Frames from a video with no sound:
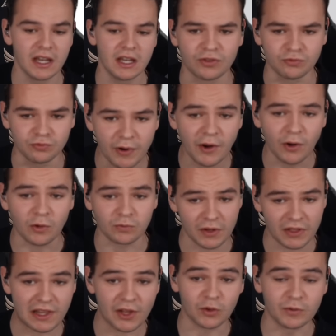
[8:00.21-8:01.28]
It's riddled
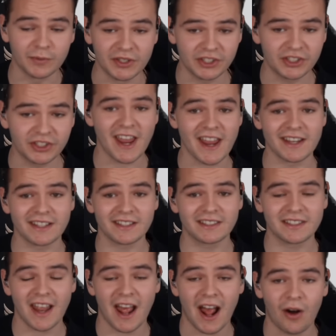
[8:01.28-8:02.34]
with little
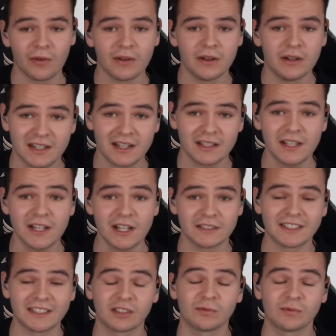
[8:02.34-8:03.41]
mistakes. Now, it's clear
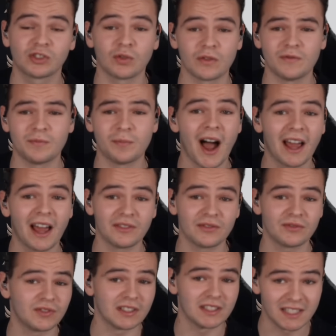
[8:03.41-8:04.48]
that some sort of
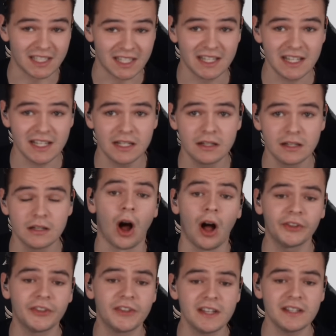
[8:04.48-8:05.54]
pilot fit fatigue
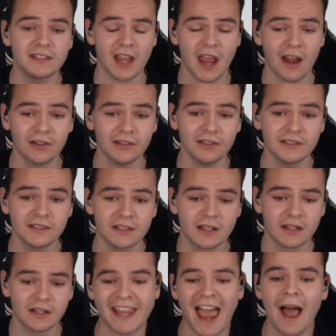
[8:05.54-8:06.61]
caused these errors,
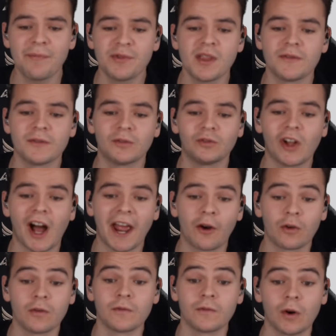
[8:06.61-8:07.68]
the captain of the flight
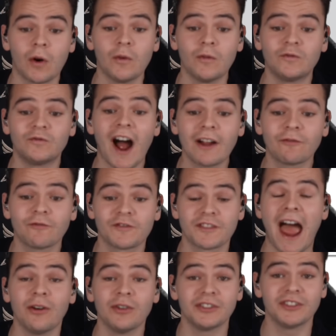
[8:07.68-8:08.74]
had overall
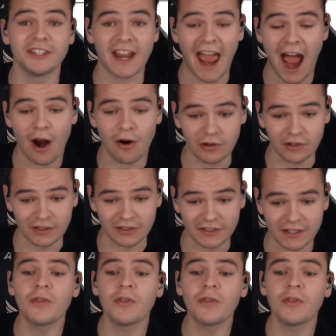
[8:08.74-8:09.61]
5,000 hours.